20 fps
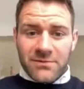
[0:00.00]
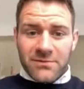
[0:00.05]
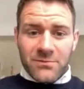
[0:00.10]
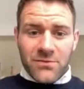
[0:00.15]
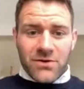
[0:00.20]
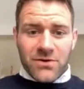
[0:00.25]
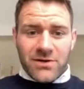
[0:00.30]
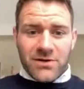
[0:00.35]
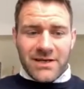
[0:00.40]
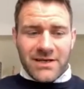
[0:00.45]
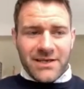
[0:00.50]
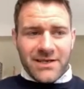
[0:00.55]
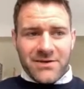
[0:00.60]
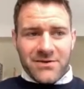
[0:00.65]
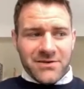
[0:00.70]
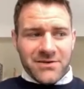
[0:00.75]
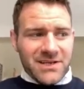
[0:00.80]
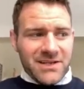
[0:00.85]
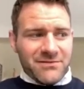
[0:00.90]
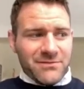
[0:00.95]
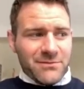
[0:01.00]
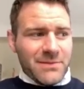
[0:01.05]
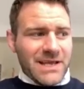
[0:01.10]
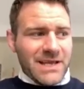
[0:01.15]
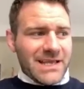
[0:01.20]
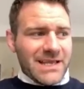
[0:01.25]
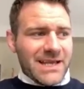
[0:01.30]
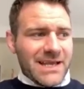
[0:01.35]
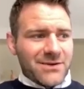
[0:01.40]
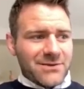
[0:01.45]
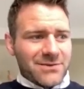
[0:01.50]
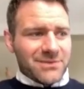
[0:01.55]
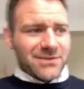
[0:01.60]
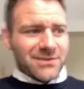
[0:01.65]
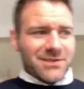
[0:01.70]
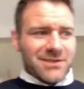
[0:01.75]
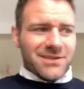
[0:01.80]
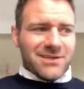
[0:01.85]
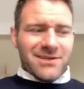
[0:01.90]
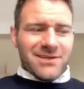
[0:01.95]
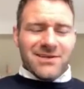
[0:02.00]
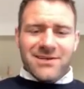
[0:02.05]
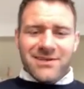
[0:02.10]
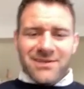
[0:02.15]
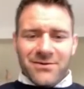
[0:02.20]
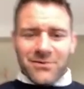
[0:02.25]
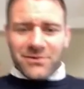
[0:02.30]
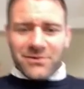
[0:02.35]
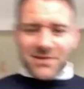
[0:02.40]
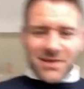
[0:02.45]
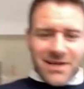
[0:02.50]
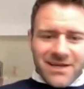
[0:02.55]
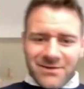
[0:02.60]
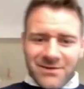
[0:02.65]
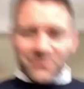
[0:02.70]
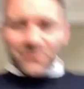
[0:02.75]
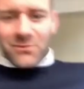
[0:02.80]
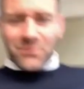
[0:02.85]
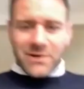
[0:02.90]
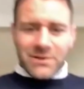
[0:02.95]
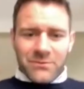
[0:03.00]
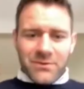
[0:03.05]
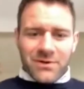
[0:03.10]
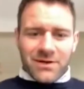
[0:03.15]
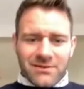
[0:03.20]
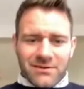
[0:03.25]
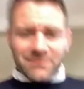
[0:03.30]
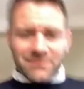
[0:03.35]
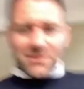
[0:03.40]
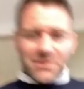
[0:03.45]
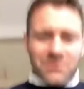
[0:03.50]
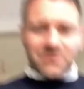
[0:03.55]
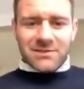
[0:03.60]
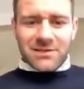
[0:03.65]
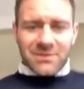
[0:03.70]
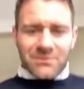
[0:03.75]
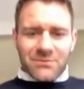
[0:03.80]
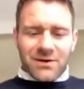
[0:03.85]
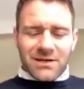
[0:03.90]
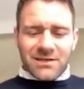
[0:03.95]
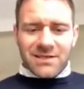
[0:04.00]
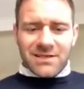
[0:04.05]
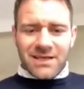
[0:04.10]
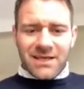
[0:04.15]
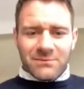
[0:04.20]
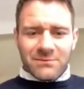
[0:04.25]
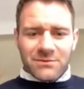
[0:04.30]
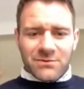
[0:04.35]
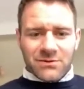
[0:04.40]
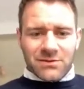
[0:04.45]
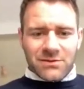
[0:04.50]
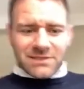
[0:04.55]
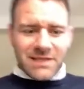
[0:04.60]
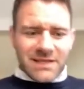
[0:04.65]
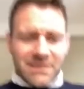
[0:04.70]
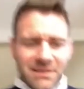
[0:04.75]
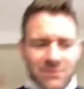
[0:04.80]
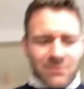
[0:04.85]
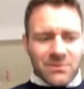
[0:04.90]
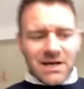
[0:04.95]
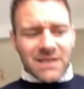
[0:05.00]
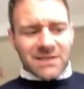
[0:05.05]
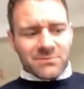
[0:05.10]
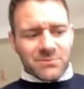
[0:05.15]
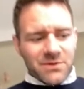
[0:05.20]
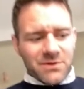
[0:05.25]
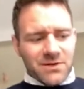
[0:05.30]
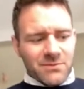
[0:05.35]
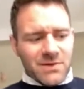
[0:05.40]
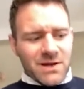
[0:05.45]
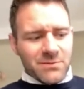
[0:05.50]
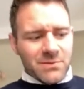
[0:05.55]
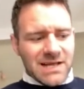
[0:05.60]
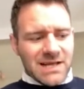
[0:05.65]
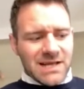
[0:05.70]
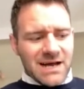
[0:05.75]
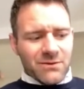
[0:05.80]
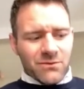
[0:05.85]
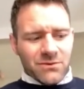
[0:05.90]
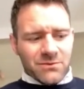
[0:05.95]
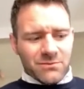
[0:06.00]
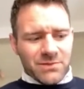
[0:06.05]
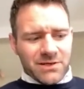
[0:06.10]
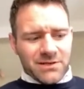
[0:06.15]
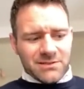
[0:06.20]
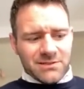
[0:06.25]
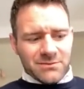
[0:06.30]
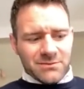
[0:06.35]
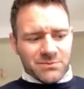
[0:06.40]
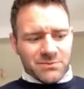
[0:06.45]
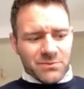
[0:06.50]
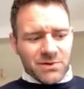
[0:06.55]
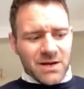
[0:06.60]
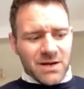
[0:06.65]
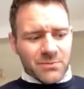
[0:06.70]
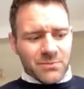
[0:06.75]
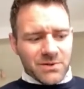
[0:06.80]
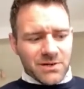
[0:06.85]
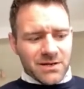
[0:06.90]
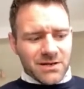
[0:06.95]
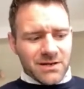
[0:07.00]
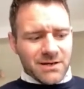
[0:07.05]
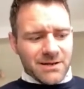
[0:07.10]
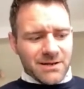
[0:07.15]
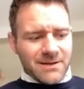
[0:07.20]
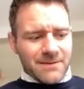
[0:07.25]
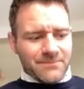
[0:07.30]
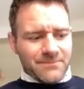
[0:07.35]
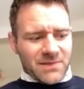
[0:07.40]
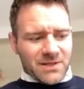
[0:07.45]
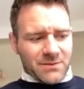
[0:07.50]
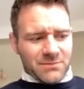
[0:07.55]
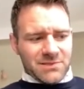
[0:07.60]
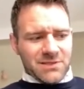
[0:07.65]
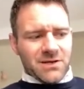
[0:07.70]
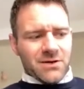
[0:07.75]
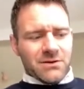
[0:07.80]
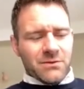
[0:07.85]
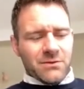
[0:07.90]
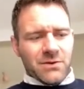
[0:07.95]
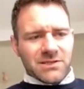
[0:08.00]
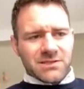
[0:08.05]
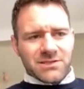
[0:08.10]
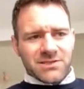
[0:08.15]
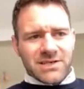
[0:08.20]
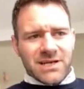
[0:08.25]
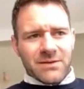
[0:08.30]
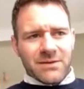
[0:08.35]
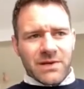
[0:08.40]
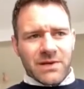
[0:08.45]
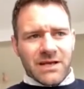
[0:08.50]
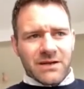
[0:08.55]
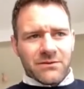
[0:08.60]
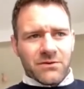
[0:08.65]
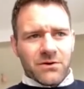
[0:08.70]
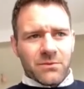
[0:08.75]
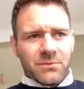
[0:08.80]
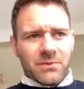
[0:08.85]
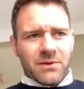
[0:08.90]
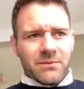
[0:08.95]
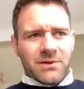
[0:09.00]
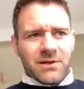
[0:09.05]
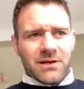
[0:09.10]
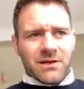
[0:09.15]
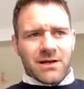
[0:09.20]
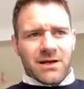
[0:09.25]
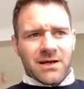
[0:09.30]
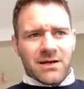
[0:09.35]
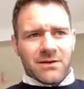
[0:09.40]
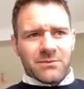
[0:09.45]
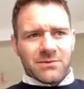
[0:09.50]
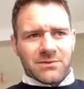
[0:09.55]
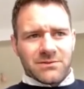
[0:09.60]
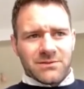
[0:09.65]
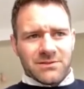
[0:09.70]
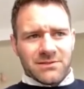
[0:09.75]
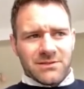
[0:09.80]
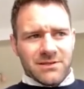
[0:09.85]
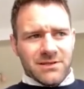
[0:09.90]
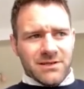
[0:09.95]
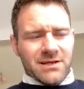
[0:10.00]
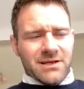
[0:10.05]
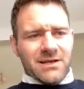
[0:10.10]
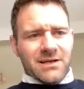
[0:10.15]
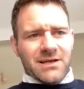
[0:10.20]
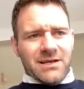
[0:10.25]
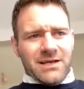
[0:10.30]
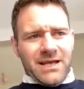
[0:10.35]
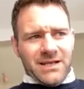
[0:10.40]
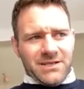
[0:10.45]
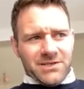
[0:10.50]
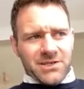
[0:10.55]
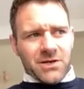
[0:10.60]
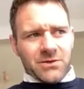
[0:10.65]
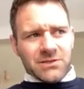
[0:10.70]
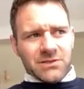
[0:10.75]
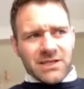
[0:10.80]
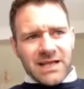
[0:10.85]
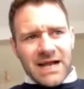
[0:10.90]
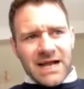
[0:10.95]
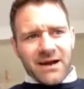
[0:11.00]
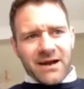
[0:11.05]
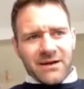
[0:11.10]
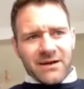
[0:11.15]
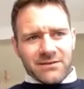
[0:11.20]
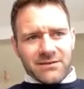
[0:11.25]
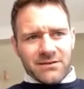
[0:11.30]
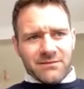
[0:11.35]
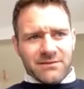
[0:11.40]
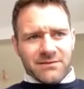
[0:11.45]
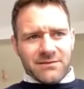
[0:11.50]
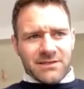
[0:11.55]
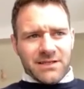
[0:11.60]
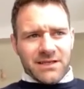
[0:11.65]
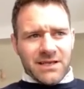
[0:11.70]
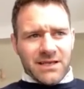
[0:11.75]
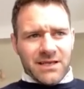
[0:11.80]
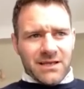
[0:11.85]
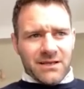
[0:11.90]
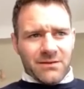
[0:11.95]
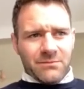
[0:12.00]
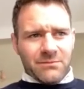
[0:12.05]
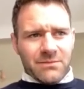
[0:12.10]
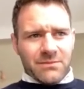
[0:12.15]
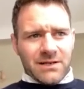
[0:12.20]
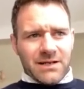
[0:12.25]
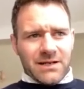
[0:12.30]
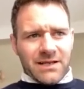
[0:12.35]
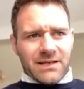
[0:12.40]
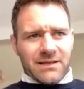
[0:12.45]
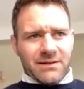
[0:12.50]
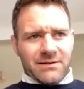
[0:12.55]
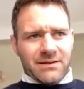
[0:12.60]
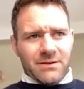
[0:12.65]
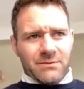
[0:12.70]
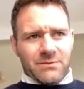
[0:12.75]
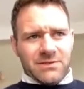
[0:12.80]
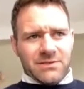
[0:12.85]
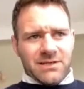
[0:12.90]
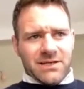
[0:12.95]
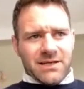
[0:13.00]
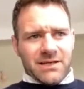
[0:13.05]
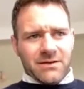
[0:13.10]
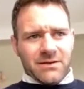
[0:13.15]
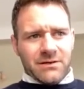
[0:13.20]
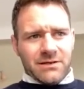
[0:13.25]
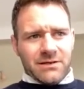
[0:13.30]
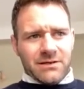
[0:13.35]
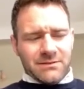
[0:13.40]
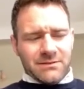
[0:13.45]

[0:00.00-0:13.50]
in muck. You couldn't even make out who was on what team towards the end of the match. But I remember that one because it was proper. It wasn't champagne rugby, but it kind of was. It showed the character of the team. It was like a